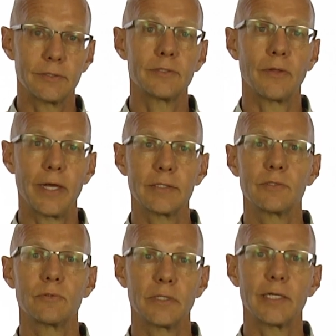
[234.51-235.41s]
so
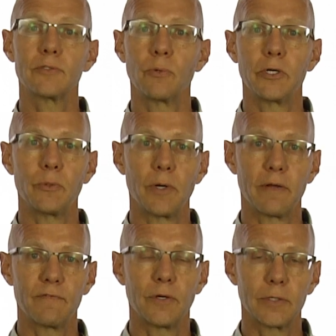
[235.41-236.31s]
that's where you
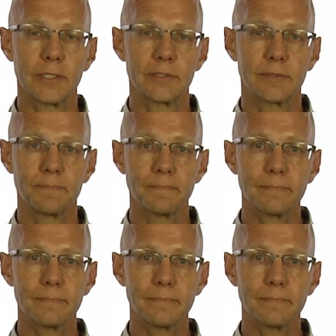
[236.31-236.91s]
want to focus.